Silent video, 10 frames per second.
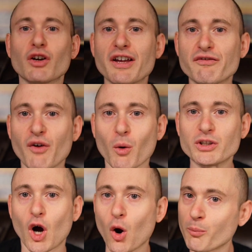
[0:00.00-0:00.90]
Looking
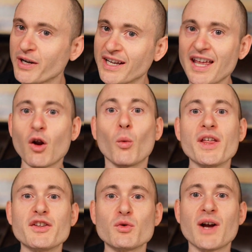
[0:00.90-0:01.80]
forward to opening it
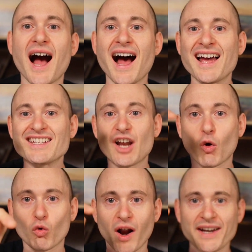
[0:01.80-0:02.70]
with you guys
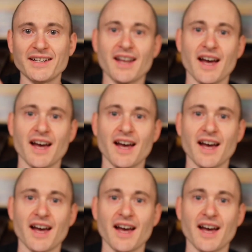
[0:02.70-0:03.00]
right